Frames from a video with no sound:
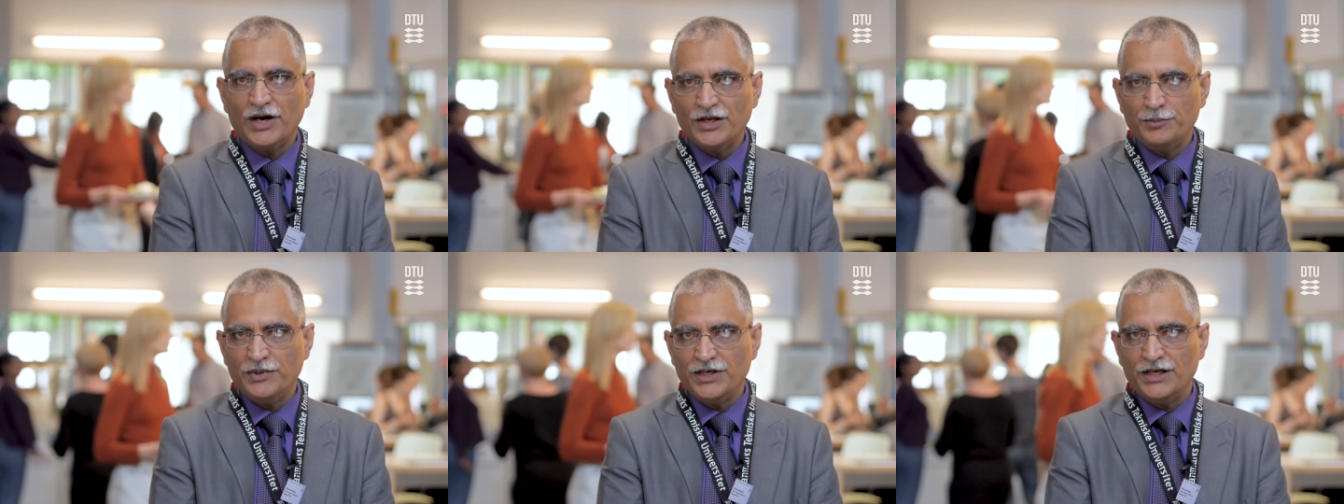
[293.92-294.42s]

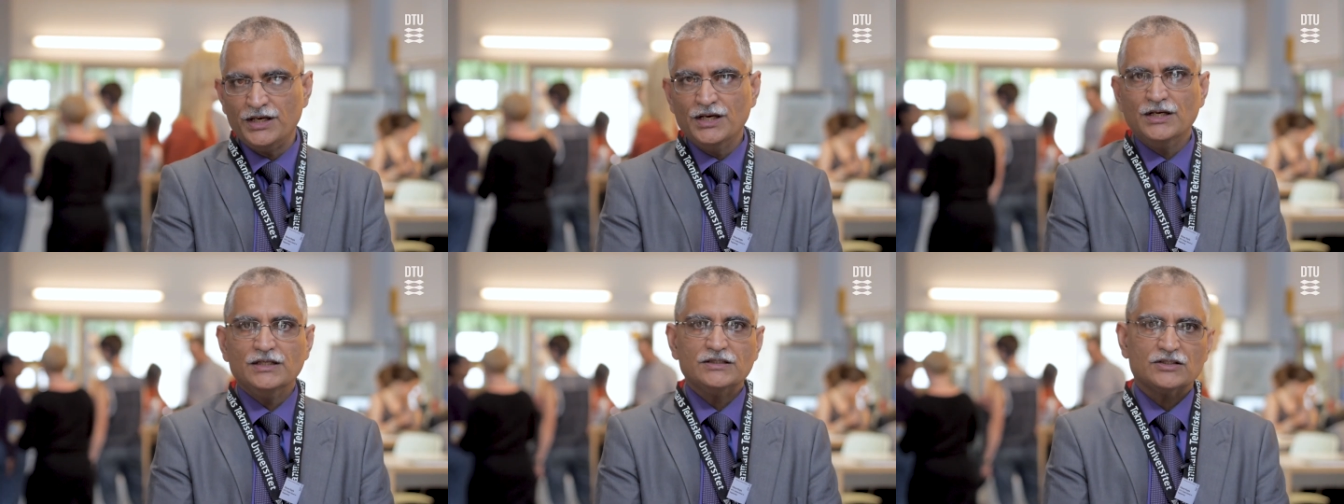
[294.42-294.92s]
might be
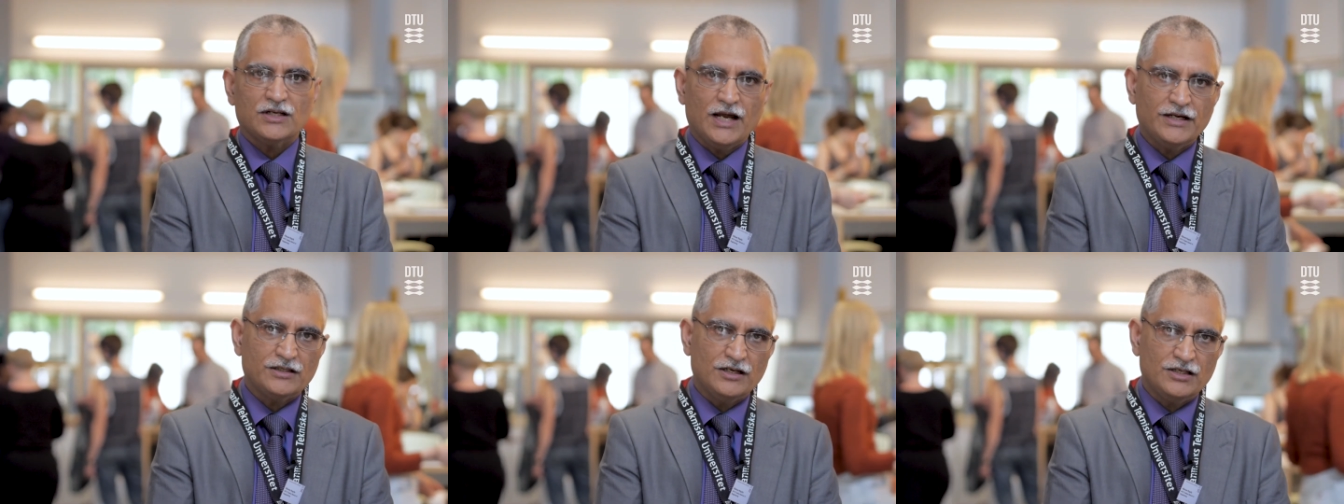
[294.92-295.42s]

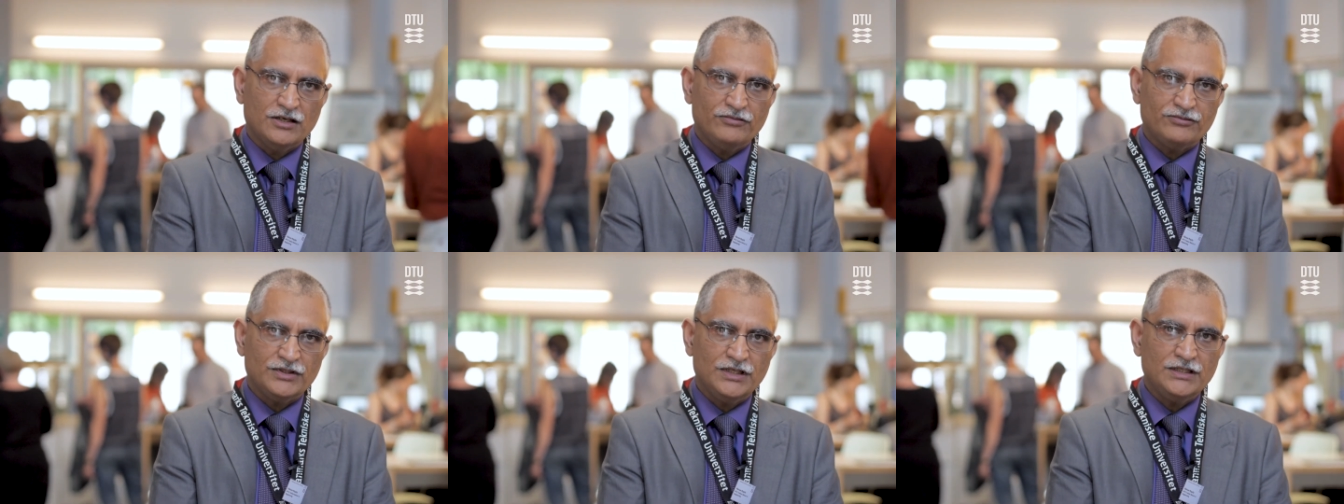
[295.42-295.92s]
slightly
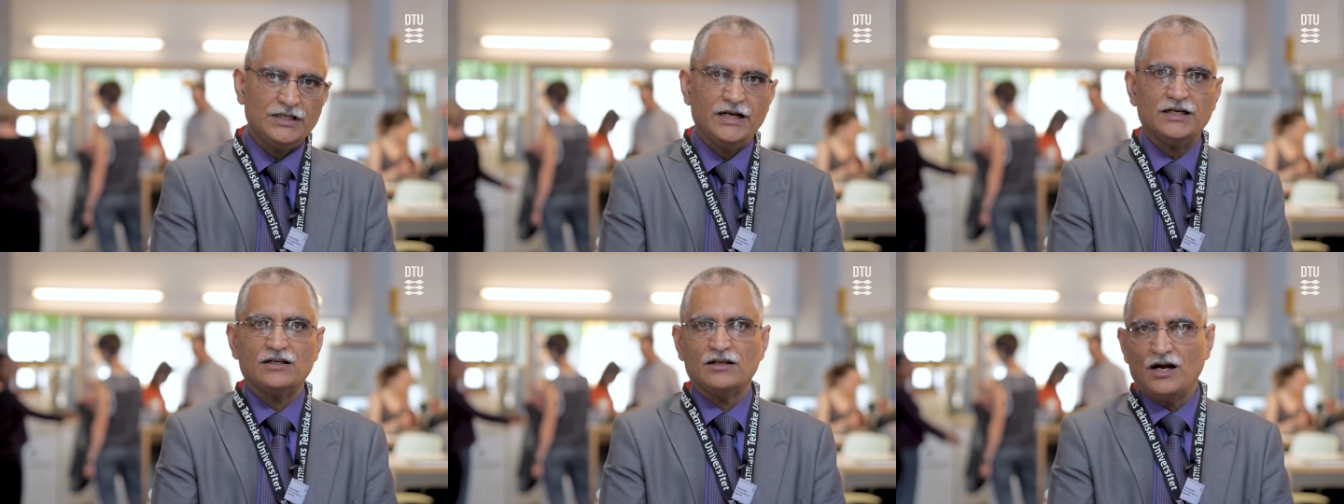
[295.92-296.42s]
different
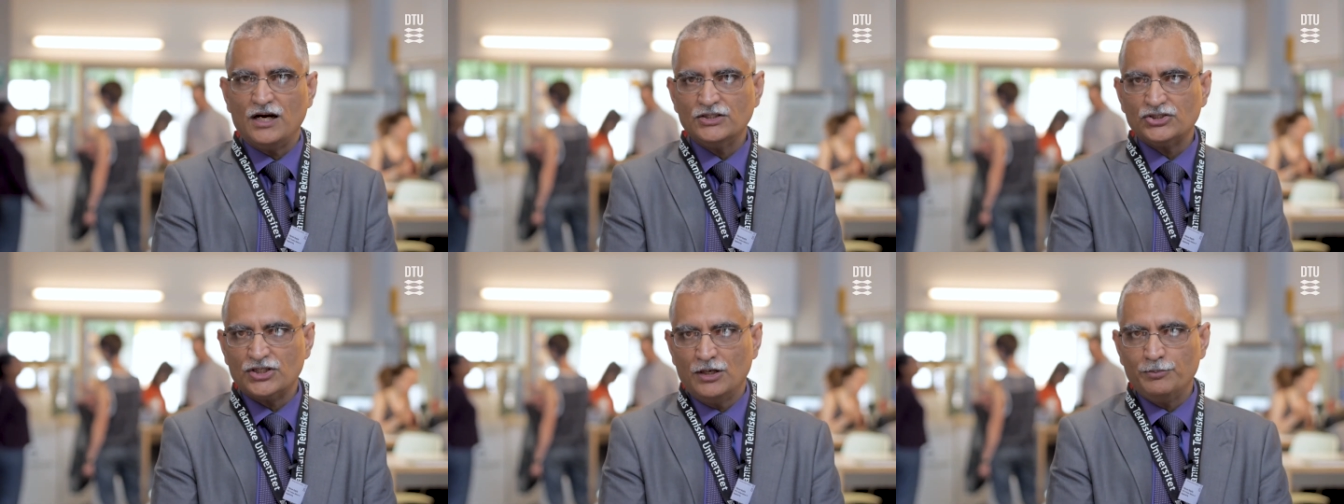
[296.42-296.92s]
at
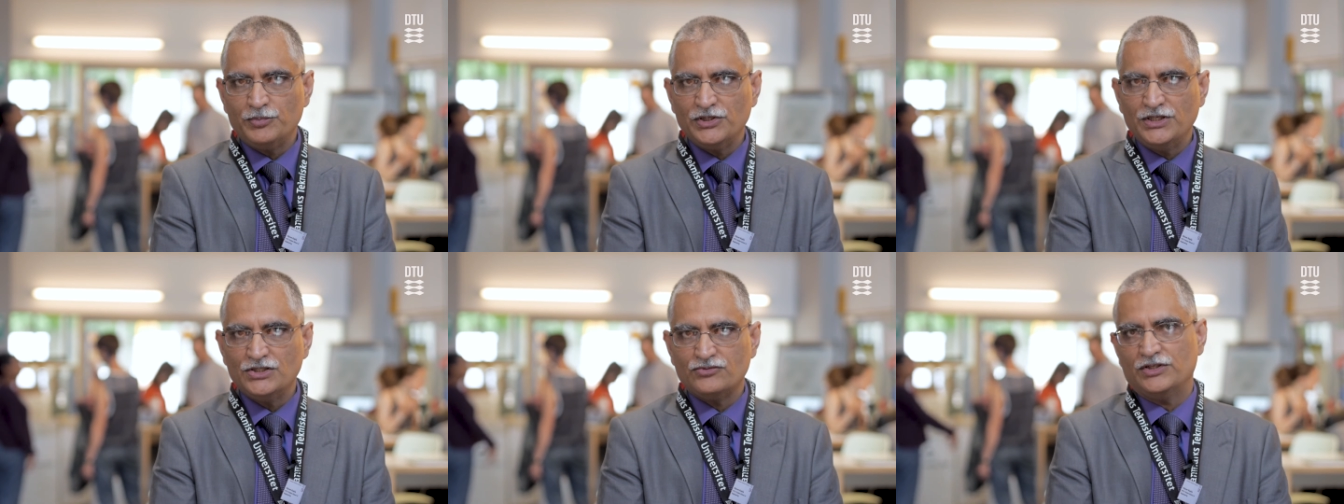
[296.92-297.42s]
large
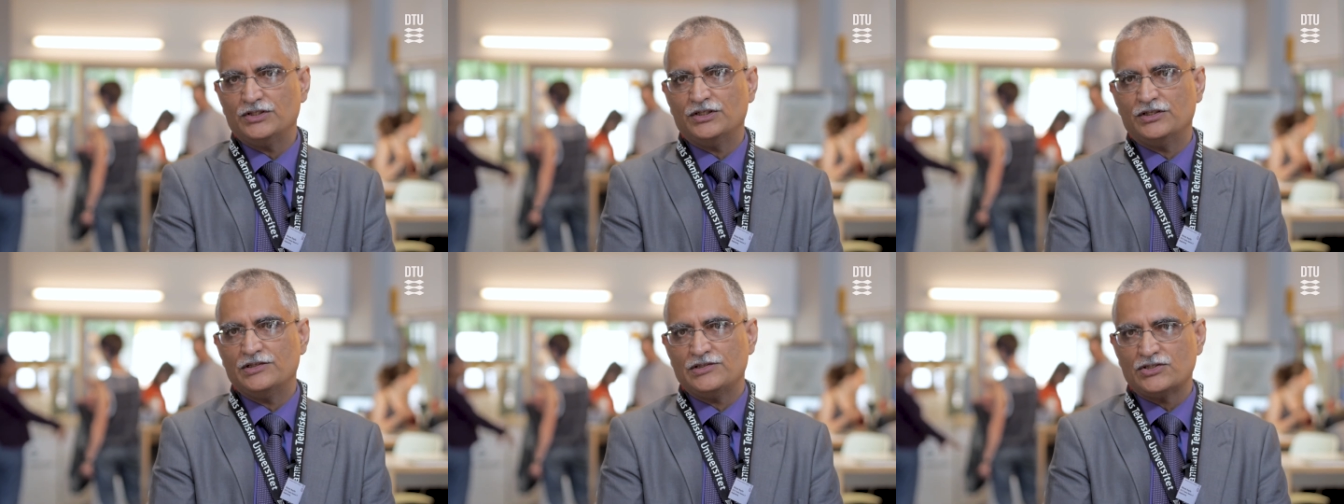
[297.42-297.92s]
companies where
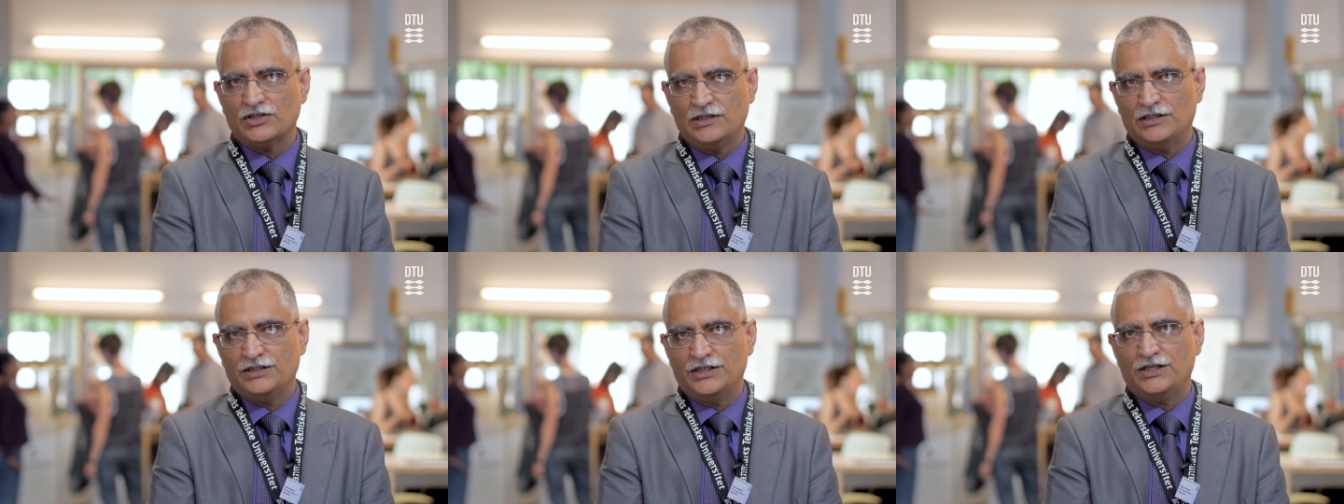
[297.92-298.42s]
there is
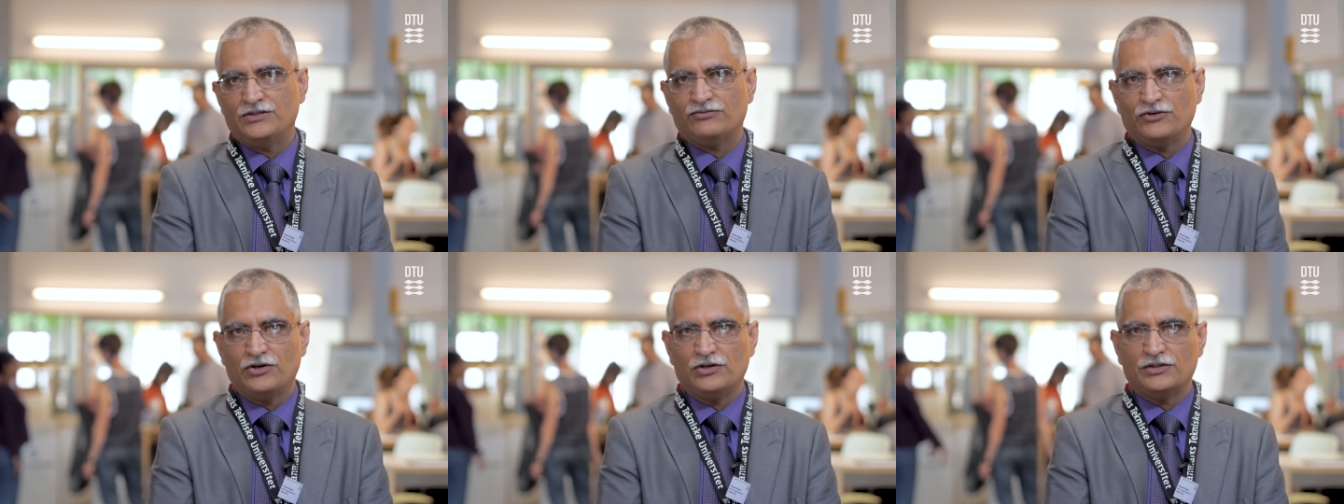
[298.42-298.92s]
still a need
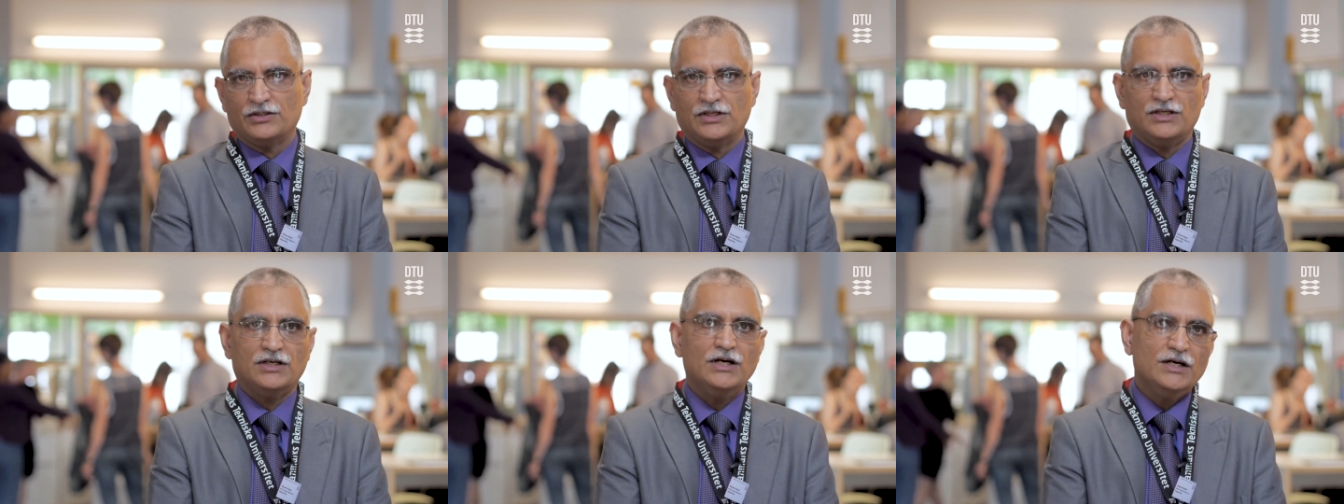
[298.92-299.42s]
for
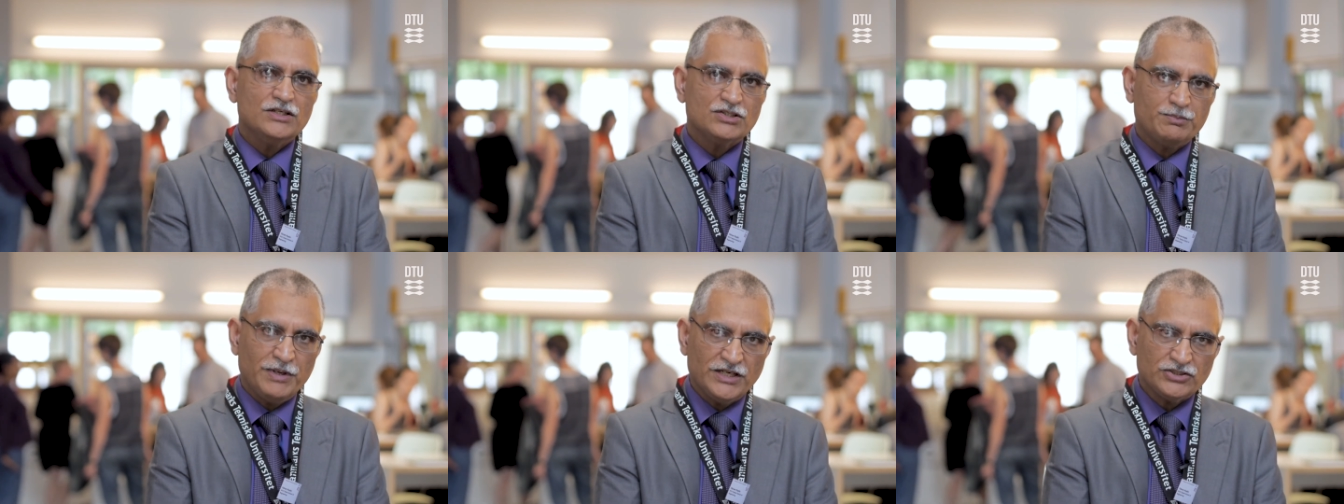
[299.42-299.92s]
uh,
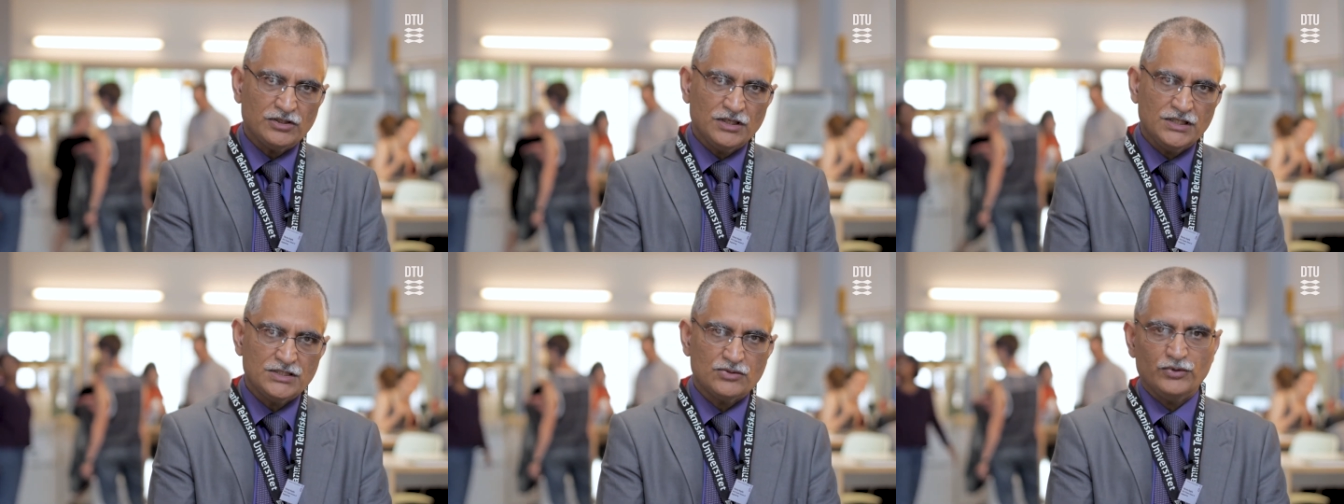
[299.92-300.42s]

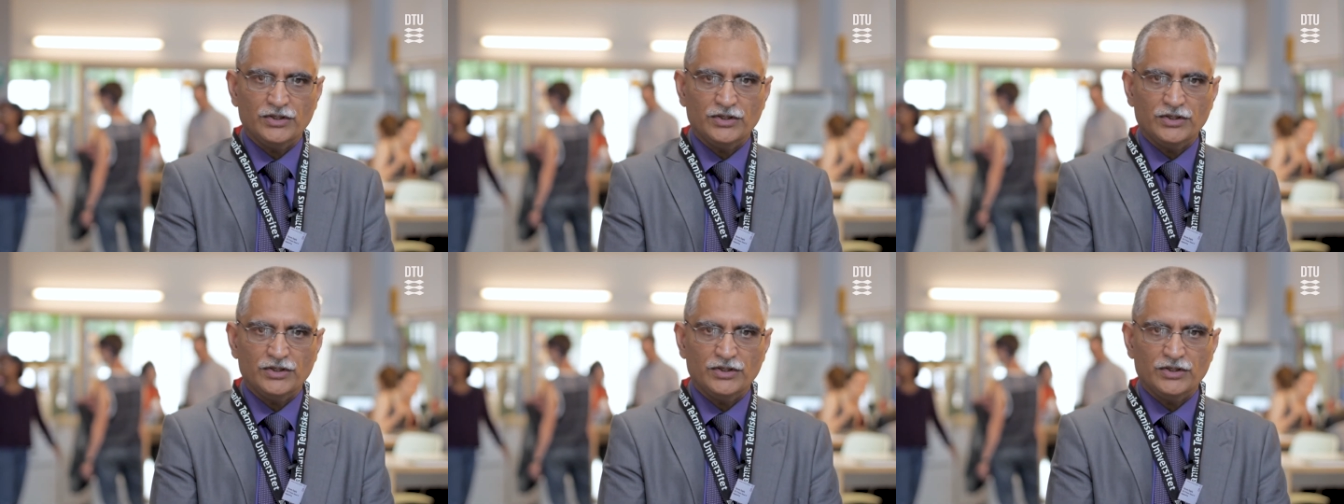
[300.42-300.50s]
specialists